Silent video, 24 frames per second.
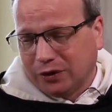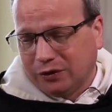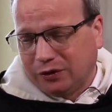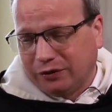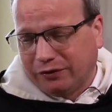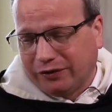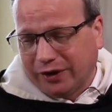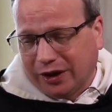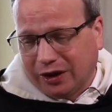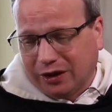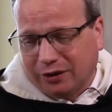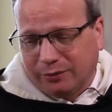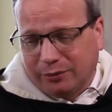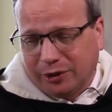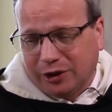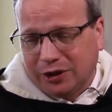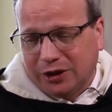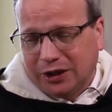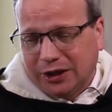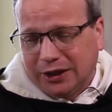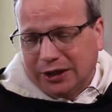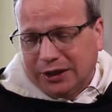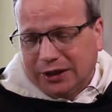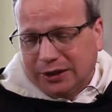
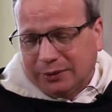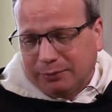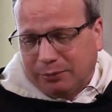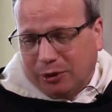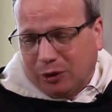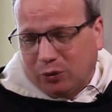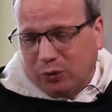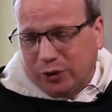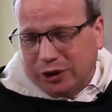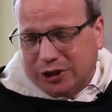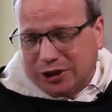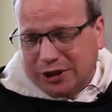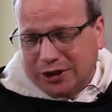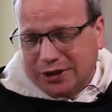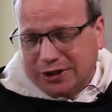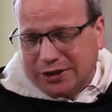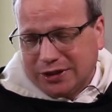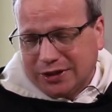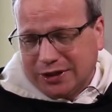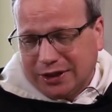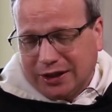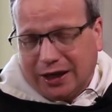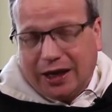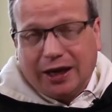development, but which
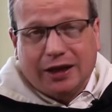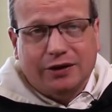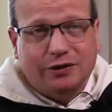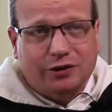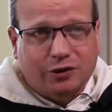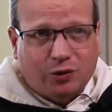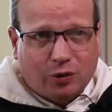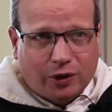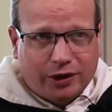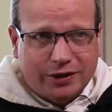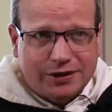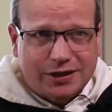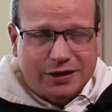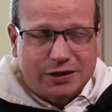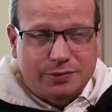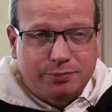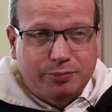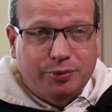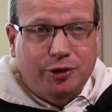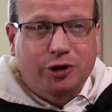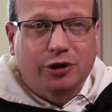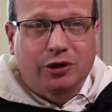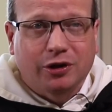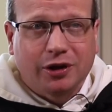is, as Aquinas says,
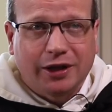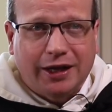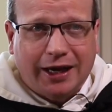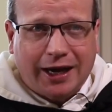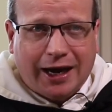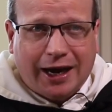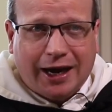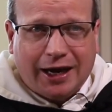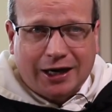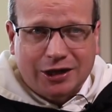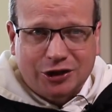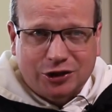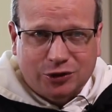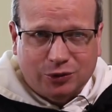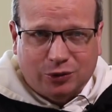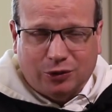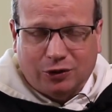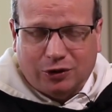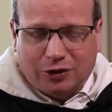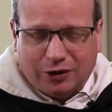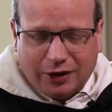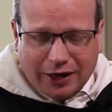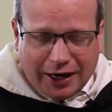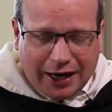purely actual
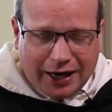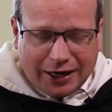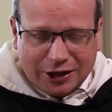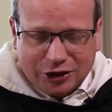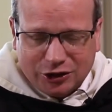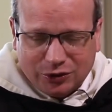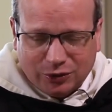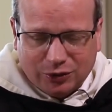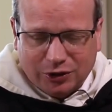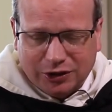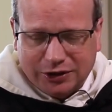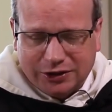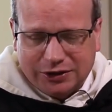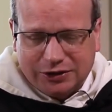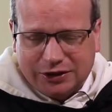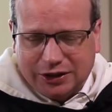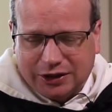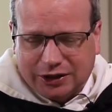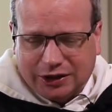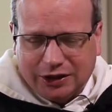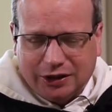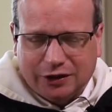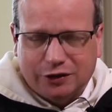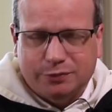or
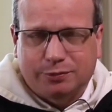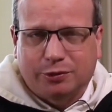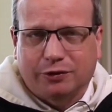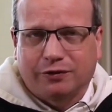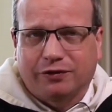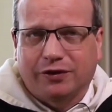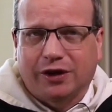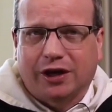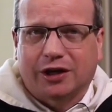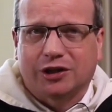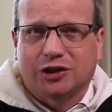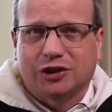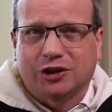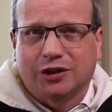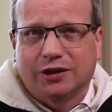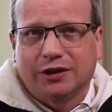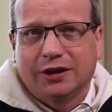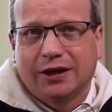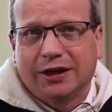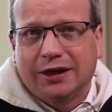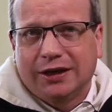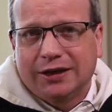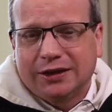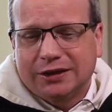actualistic in its
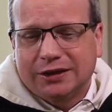perfection,